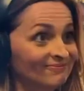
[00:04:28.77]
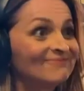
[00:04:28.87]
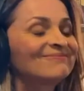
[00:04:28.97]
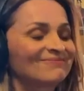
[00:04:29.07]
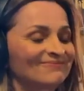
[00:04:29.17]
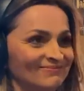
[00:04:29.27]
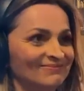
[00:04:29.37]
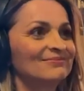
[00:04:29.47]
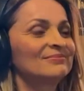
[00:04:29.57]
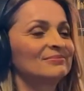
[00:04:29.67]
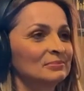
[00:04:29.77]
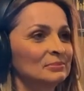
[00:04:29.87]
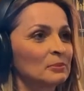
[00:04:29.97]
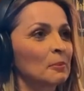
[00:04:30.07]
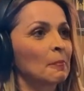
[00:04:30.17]

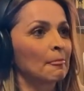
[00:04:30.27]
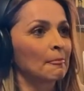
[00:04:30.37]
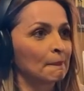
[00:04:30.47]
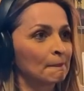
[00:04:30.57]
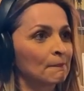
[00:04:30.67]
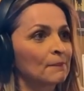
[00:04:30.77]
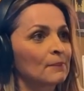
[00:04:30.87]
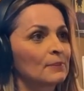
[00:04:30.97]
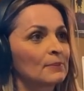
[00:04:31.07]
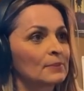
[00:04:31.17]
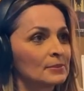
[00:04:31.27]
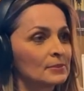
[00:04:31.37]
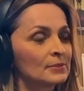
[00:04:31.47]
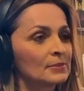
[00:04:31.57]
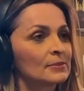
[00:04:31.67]

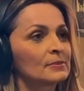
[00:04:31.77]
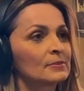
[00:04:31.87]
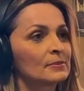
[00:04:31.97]
(not speaking)